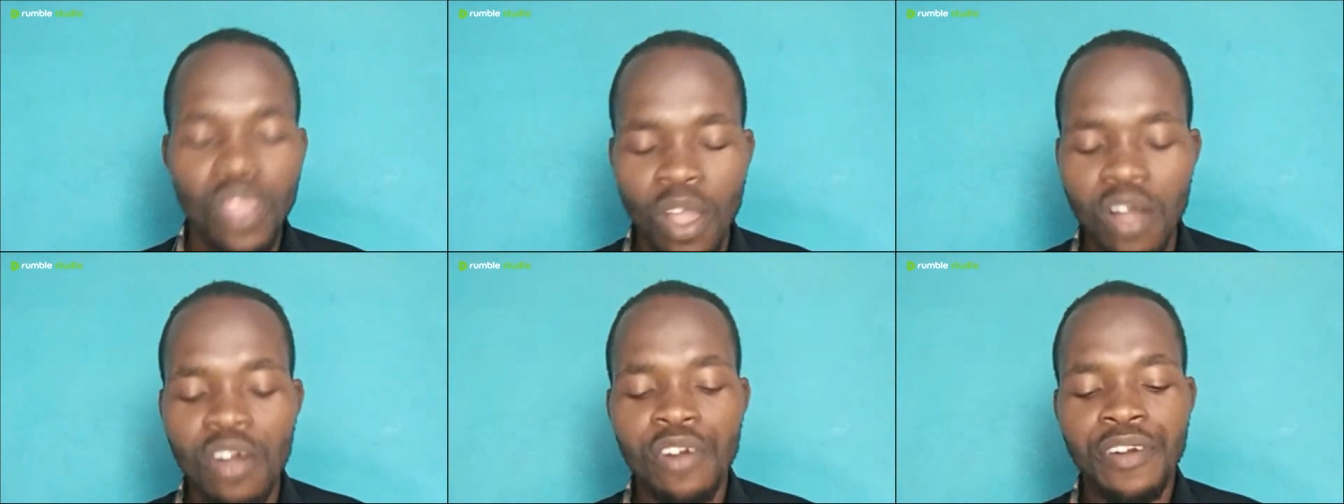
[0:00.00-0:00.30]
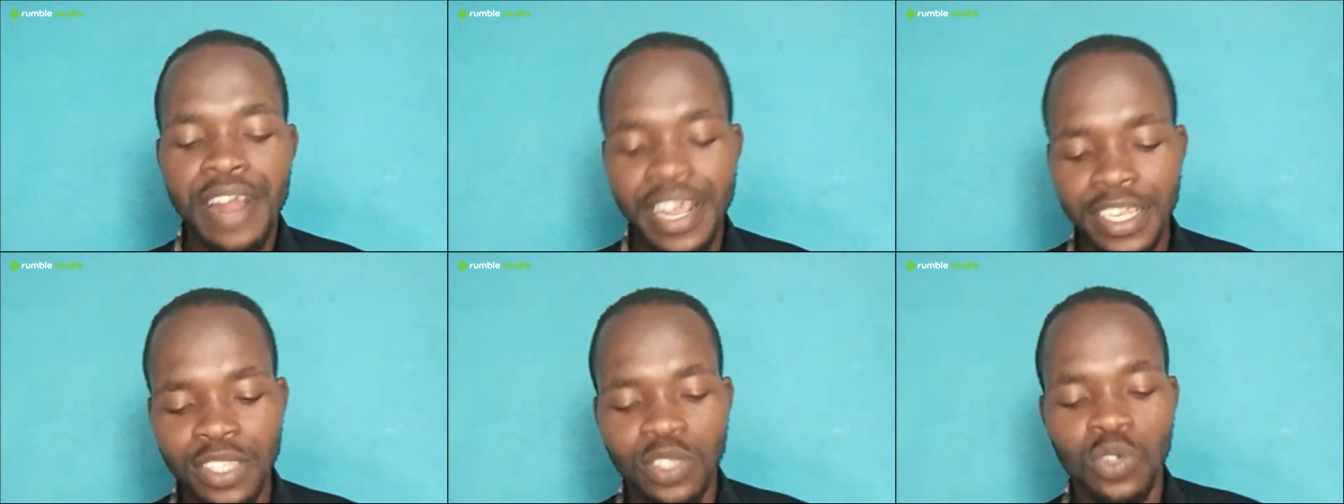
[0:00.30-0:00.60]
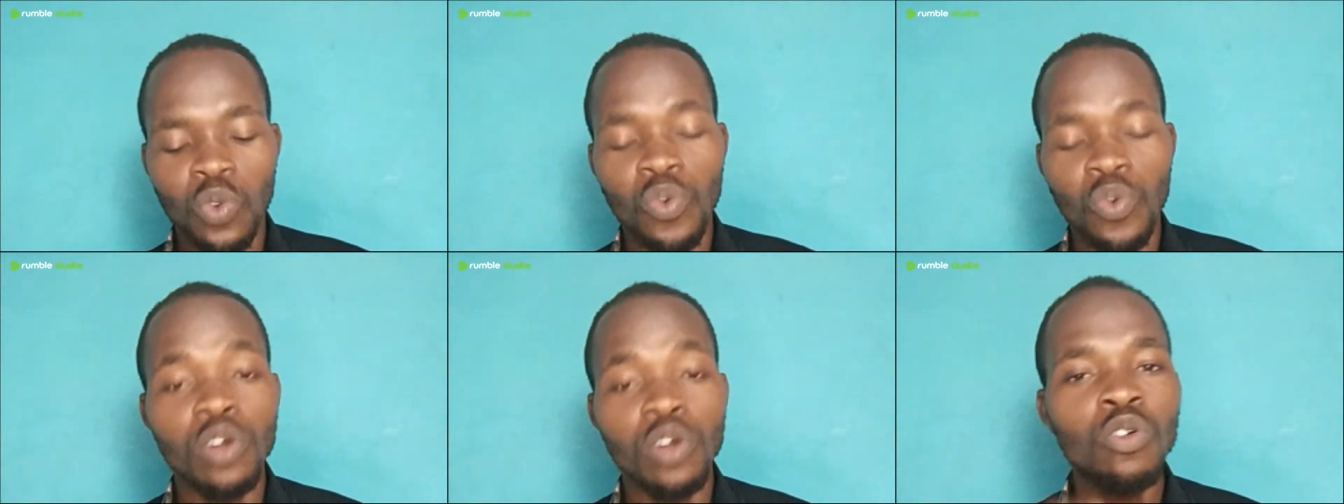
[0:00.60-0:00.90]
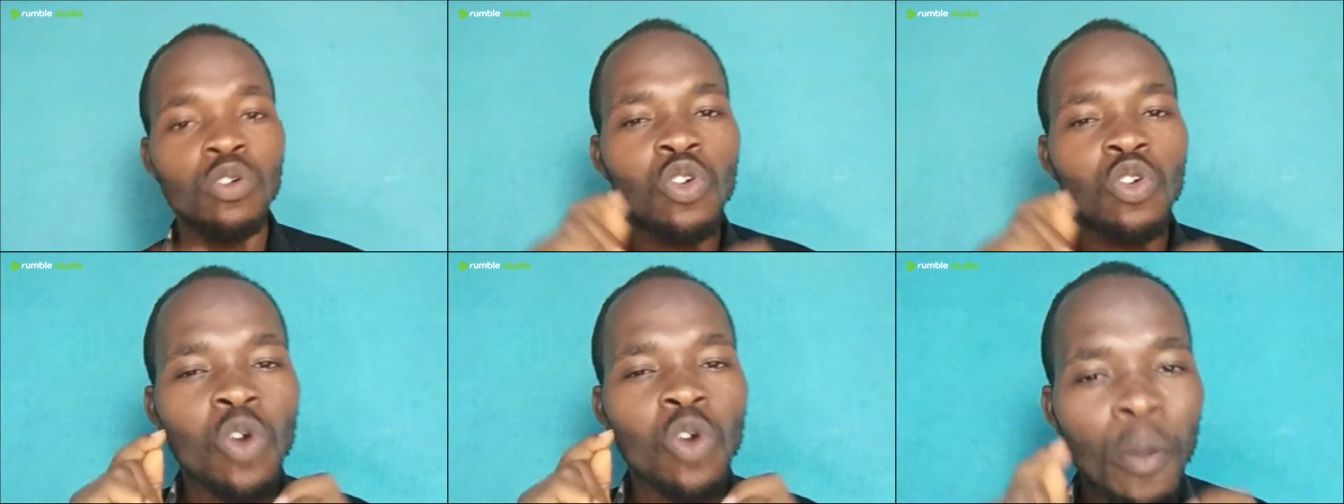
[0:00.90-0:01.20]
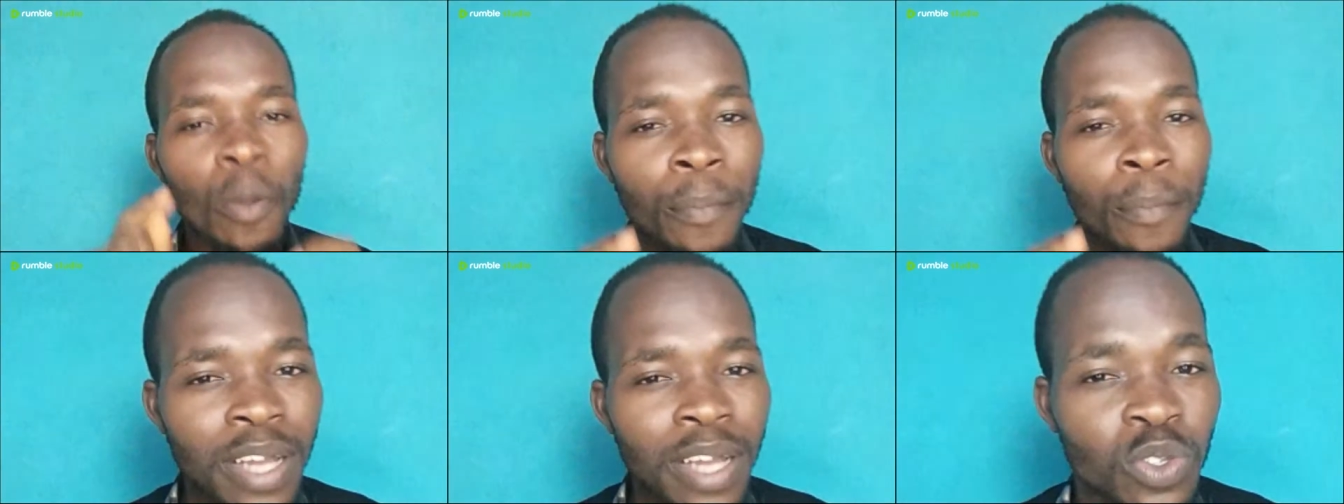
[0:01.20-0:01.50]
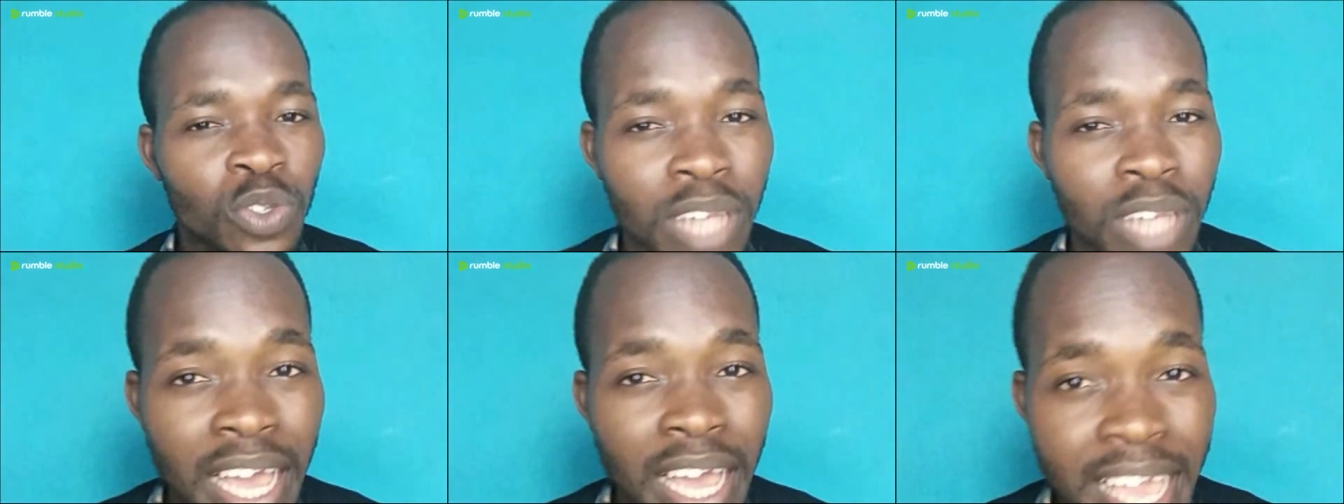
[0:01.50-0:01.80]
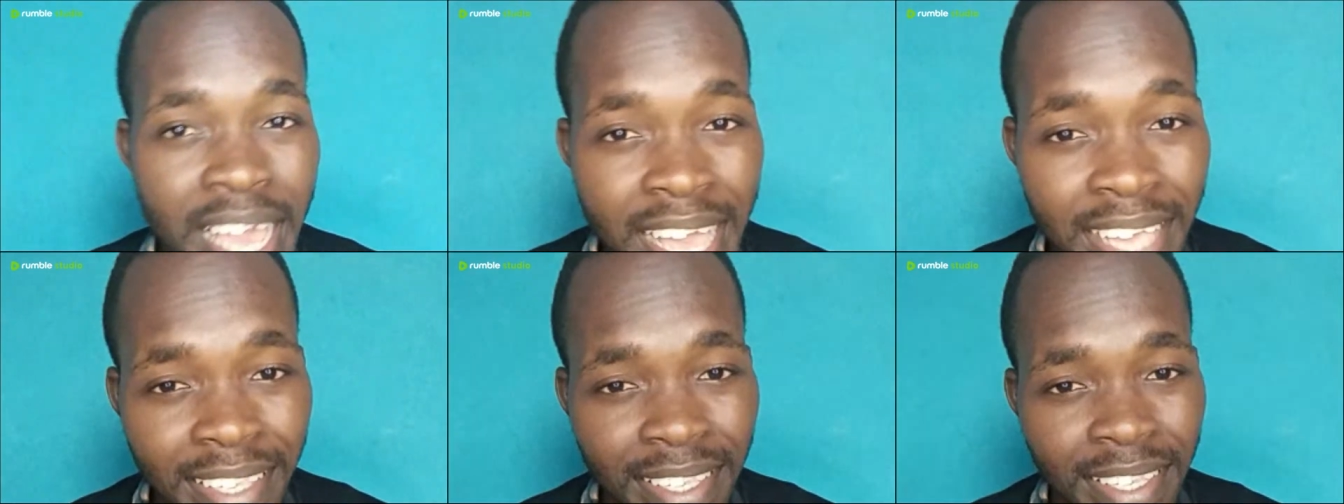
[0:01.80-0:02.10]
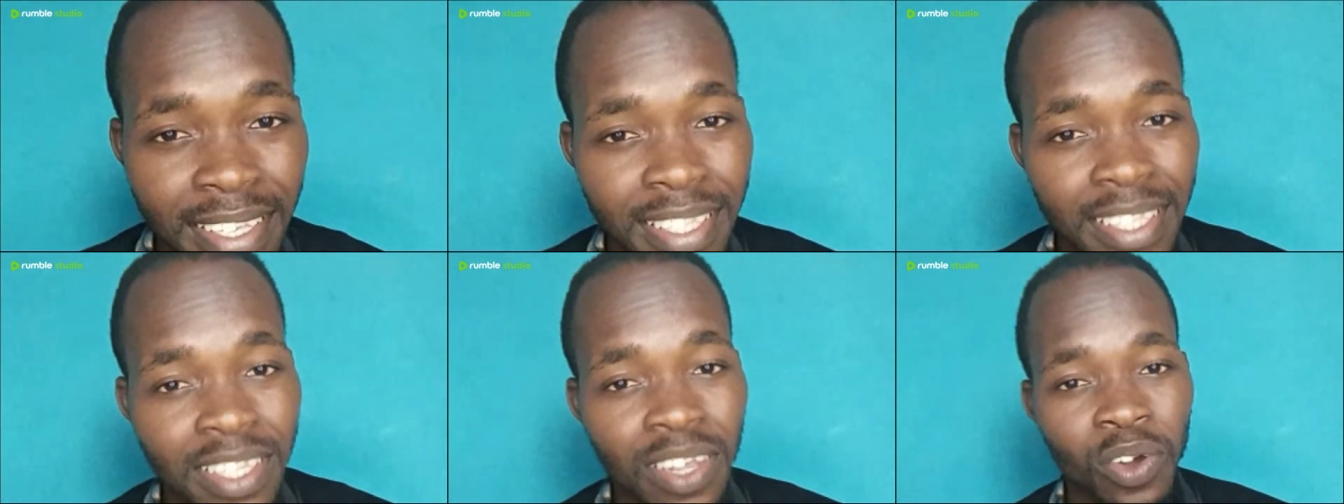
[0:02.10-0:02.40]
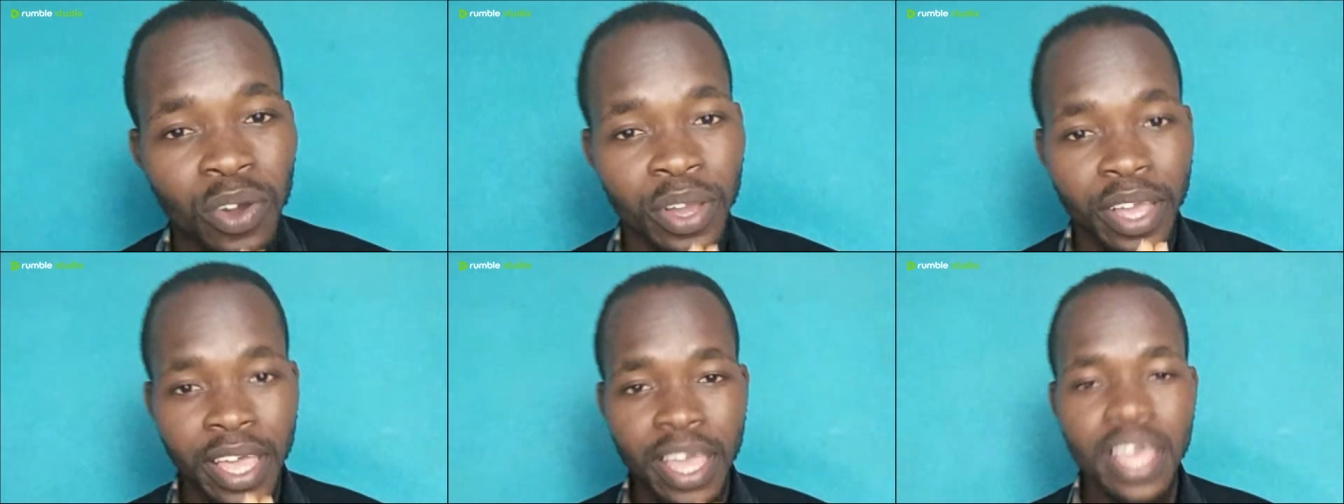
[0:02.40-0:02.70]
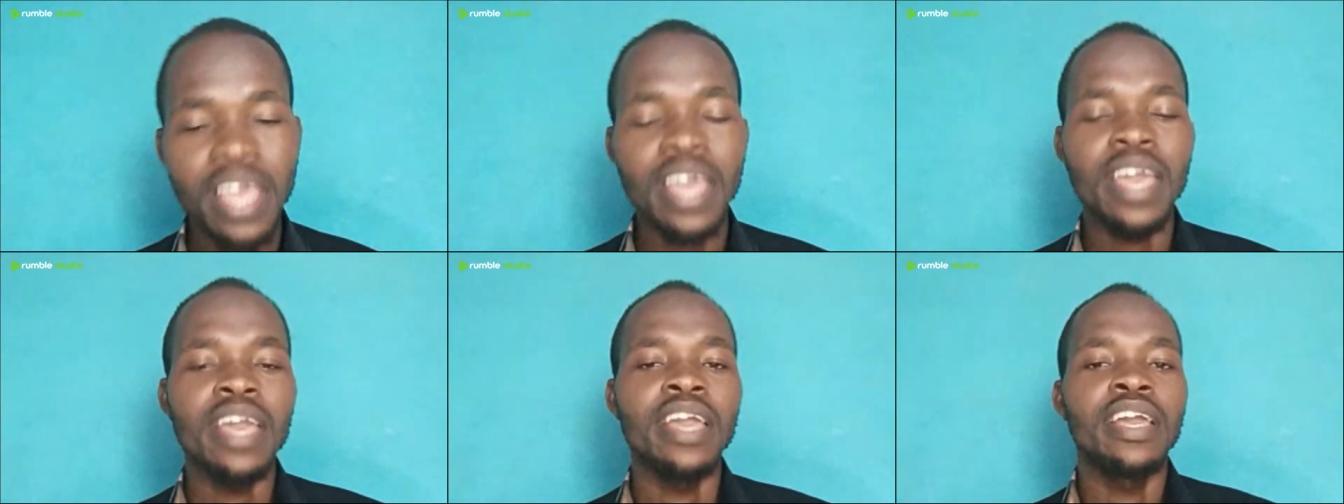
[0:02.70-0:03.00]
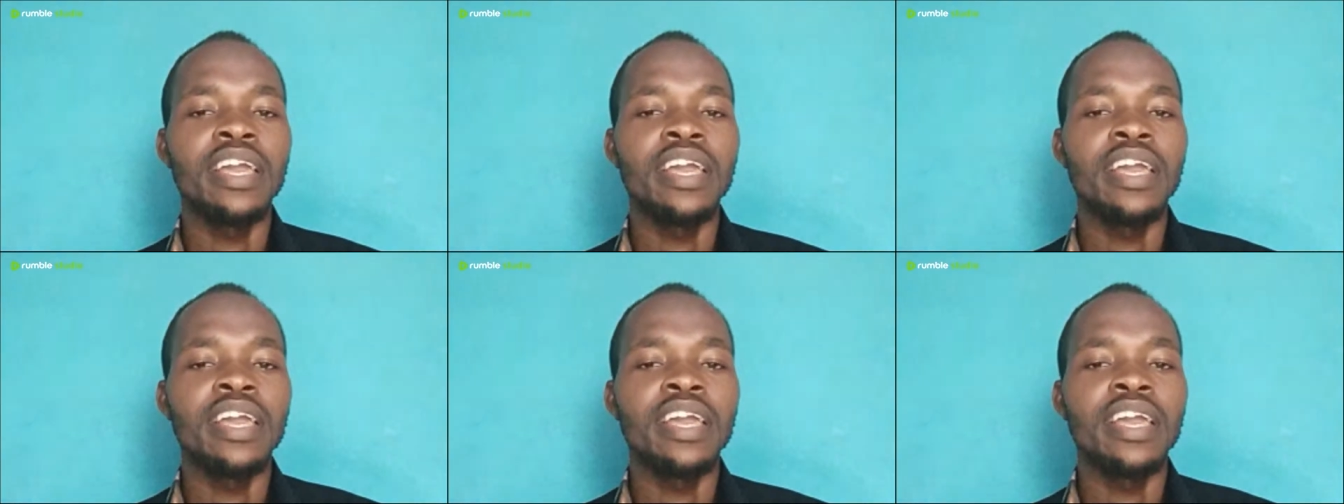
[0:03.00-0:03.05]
All right, so we're gonna come back to that hissing, okay?